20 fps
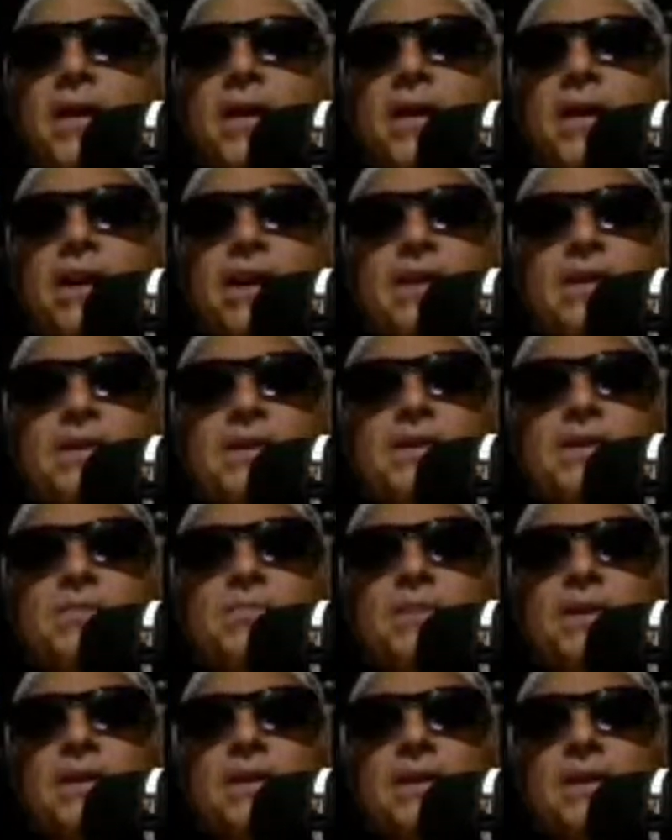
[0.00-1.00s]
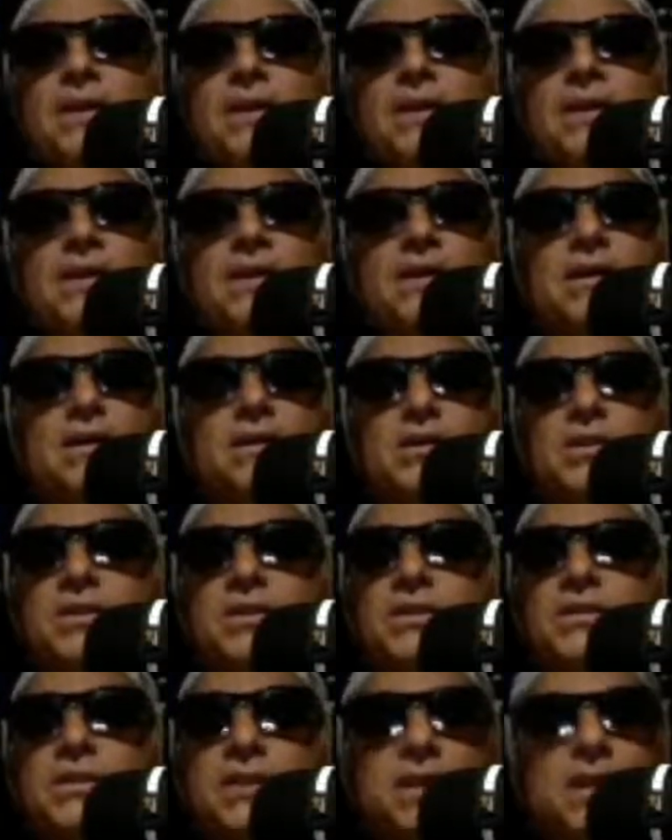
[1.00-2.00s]
it, and just be, uh, just,
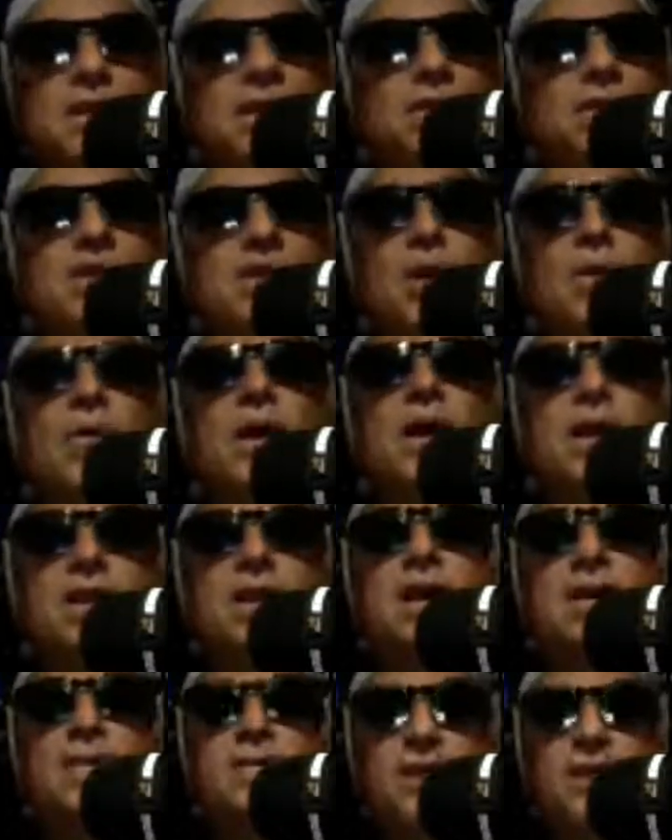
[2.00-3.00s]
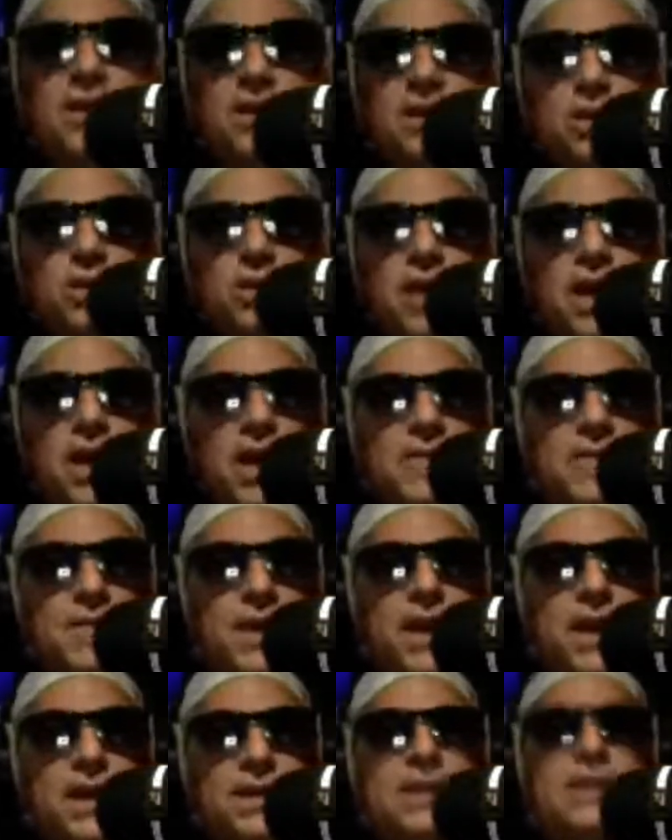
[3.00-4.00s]
you know, don't let that affect your day,
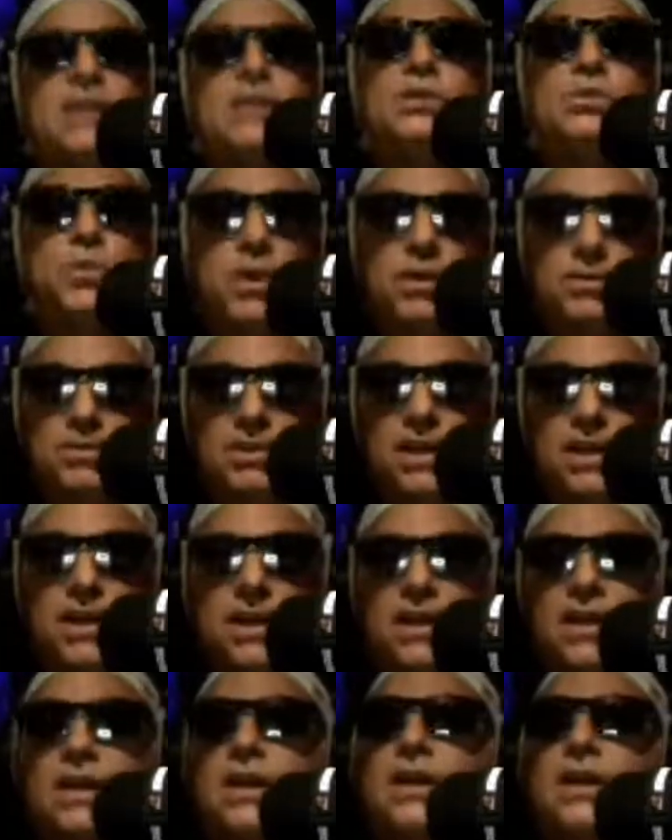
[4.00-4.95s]
man. That's what I'm saying.